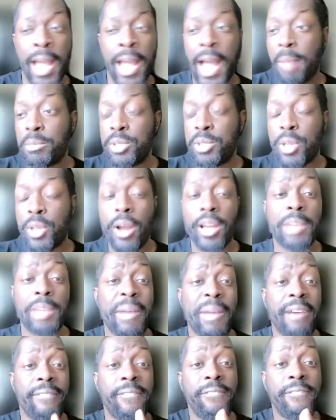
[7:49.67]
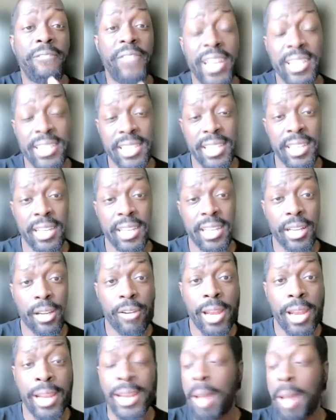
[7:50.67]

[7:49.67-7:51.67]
I'm talking about fixing credit.